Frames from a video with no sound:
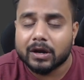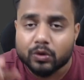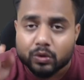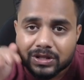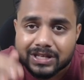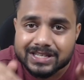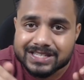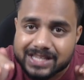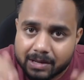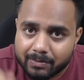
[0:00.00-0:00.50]
to
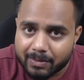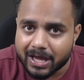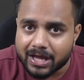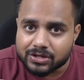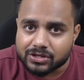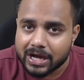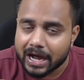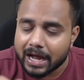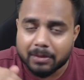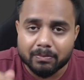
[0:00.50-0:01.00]
this image.
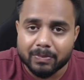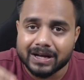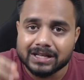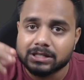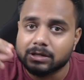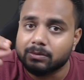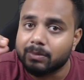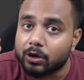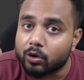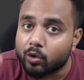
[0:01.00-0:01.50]
I'm passing
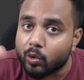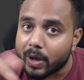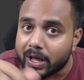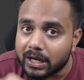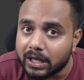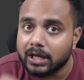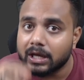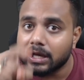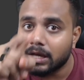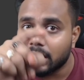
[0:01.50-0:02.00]
my
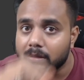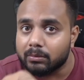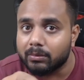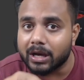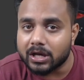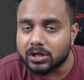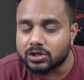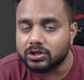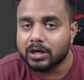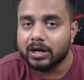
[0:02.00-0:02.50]
query
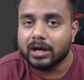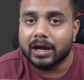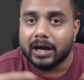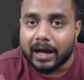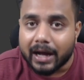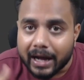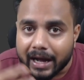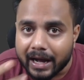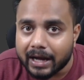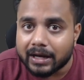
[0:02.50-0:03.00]
image,
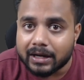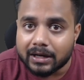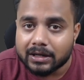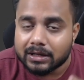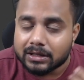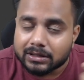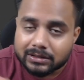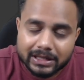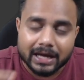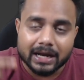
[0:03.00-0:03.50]
and
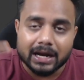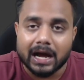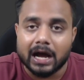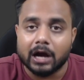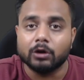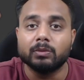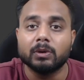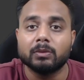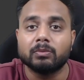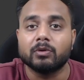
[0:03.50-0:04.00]
then I'll
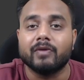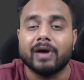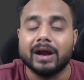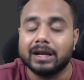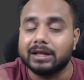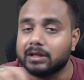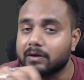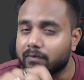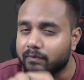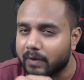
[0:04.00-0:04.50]
be providing
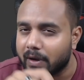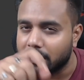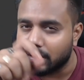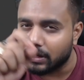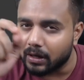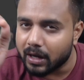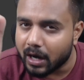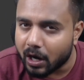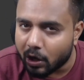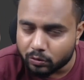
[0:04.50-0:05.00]
the final
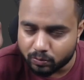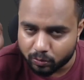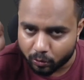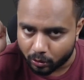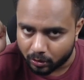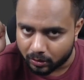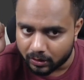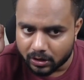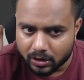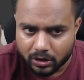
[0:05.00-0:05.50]
output.
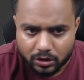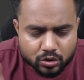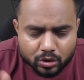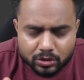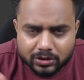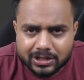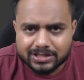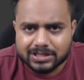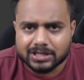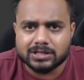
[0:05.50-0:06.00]
So
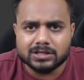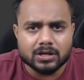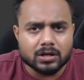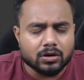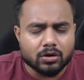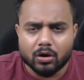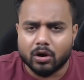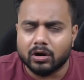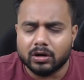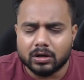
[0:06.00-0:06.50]
this is
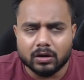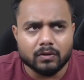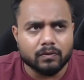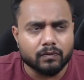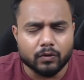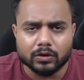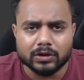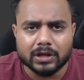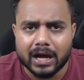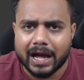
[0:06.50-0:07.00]
not for
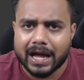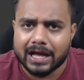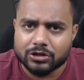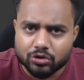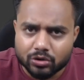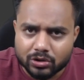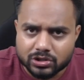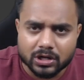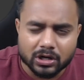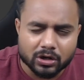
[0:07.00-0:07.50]
the
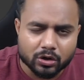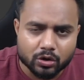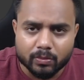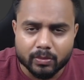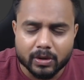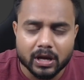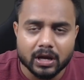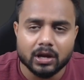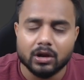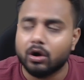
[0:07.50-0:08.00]
educational
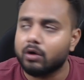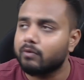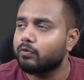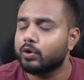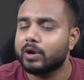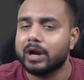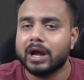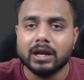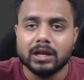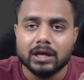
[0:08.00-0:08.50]
domain or for
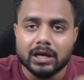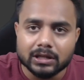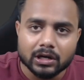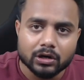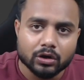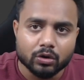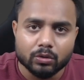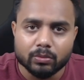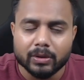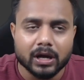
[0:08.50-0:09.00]
any other
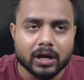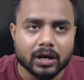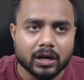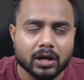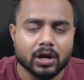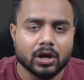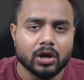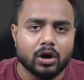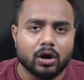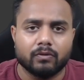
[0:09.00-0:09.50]
domain
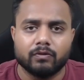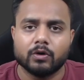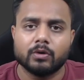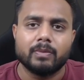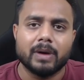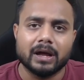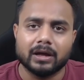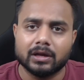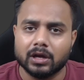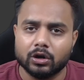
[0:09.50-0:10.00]
or for
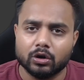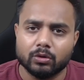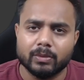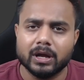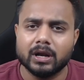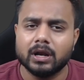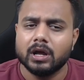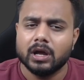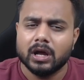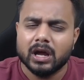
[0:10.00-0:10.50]
banking
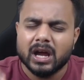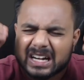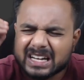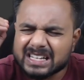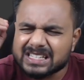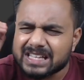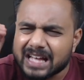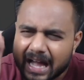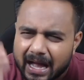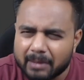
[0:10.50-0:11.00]
domain. It is
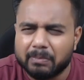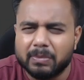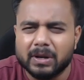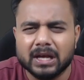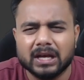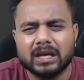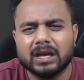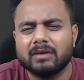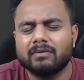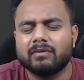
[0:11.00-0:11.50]

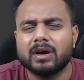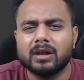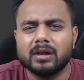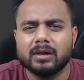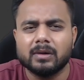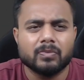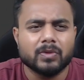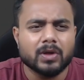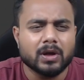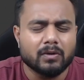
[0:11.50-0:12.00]
applicable
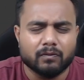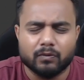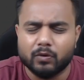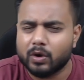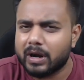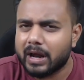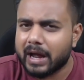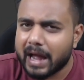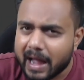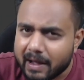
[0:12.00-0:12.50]

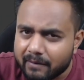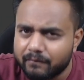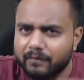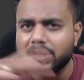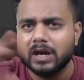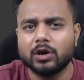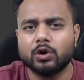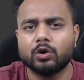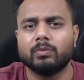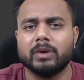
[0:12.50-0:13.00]
for every
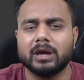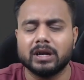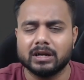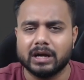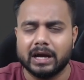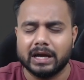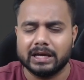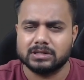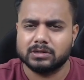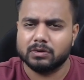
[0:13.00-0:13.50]
domain
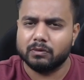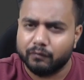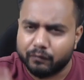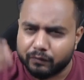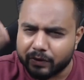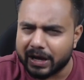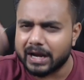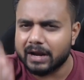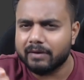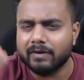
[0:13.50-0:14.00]
guys,
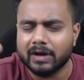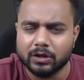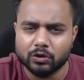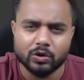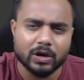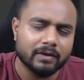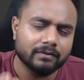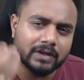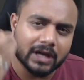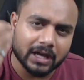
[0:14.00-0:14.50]
wherever you
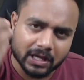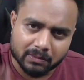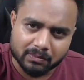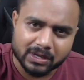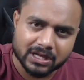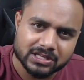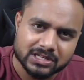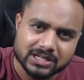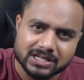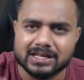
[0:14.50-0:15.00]
have the
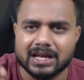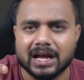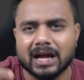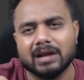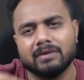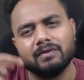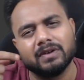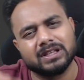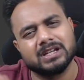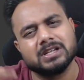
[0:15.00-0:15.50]
images, and
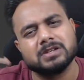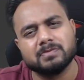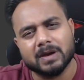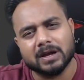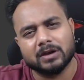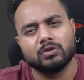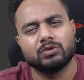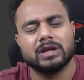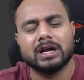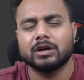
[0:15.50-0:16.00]
with respect
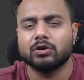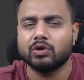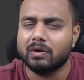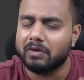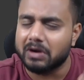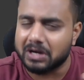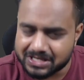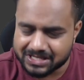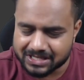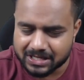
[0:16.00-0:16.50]
to that you have a
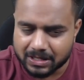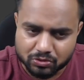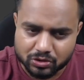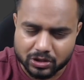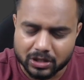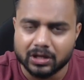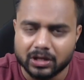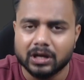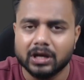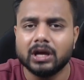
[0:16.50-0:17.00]

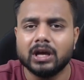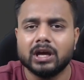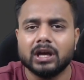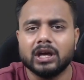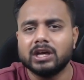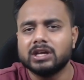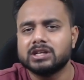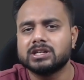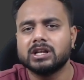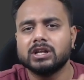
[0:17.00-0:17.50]
description.
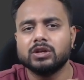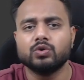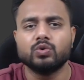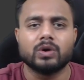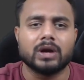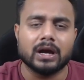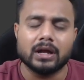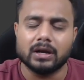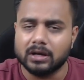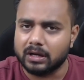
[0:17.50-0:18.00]
Easily you
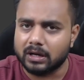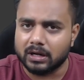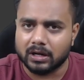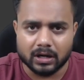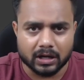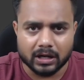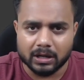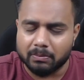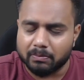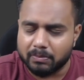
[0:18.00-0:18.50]
can
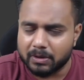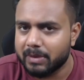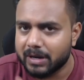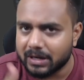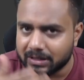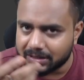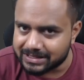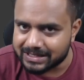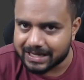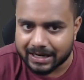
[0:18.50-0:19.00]
implement
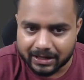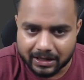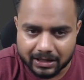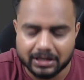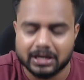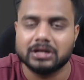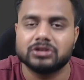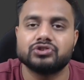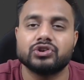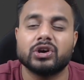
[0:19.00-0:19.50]
this
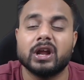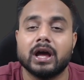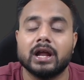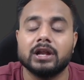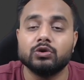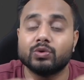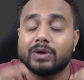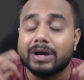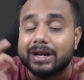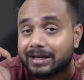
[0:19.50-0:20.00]
architecture, and you
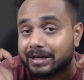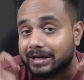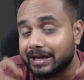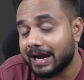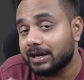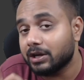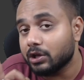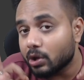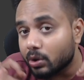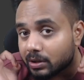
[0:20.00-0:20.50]
can
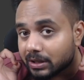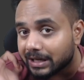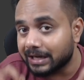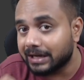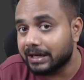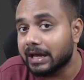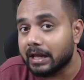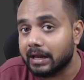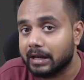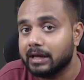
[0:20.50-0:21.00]
get your
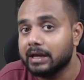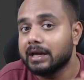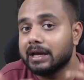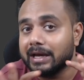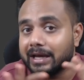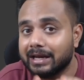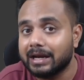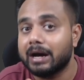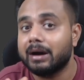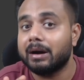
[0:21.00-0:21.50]
detail
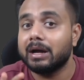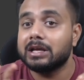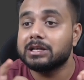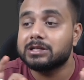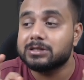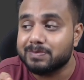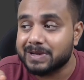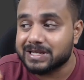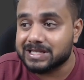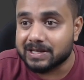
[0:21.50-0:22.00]
in a
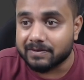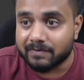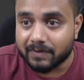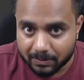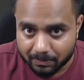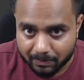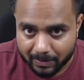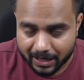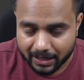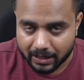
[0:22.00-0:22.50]
specific
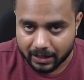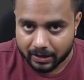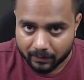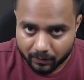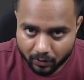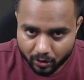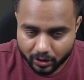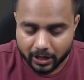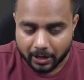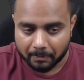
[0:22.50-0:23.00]
manner.
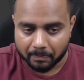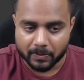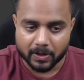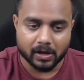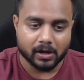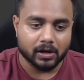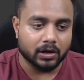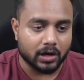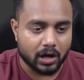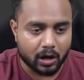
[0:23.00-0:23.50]
Okay,
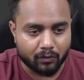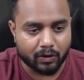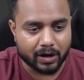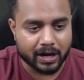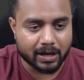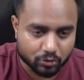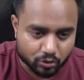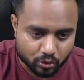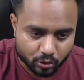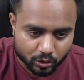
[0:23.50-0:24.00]
now what
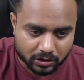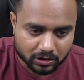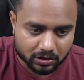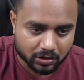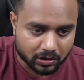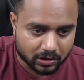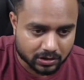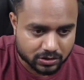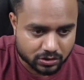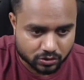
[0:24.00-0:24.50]
I'm doing
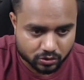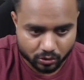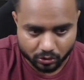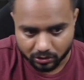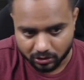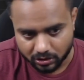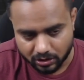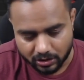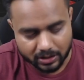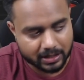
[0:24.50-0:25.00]
here, so
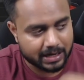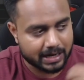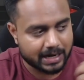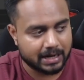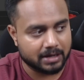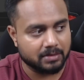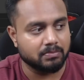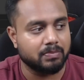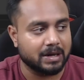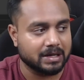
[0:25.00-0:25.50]
here
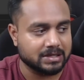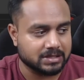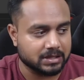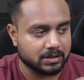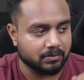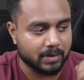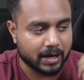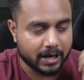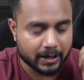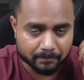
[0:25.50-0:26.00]
I'm passing
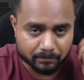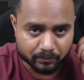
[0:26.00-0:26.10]
my